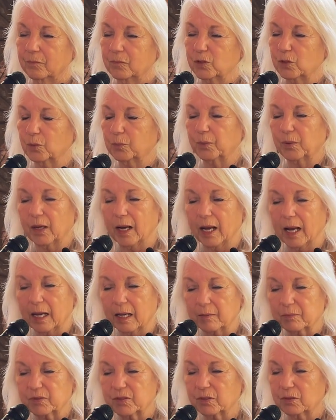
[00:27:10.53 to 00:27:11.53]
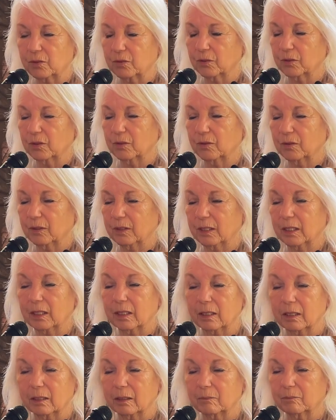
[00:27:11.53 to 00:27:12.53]
So perhaps during the
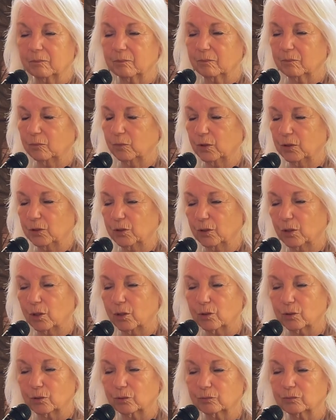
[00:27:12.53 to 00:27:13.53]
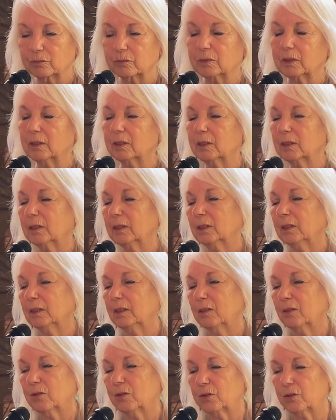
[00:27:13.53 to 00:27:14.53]
day, when you're home,
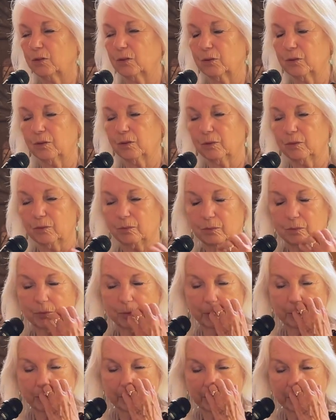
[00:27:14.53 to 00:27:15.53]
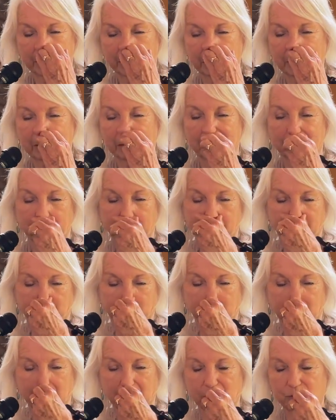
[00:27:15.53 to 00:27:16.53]
certain
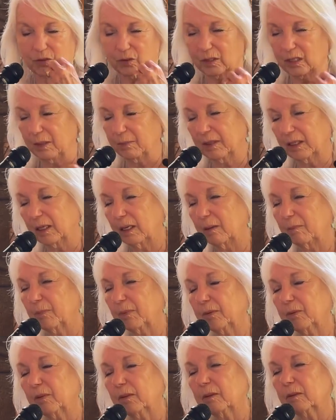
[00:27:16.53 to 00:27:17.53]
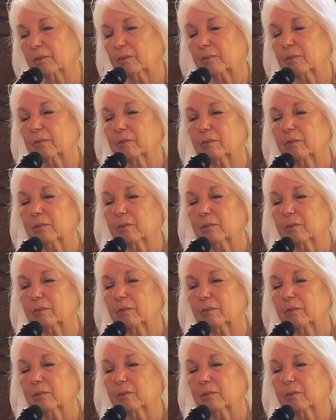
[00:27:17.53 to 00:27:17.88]
things are coming up on the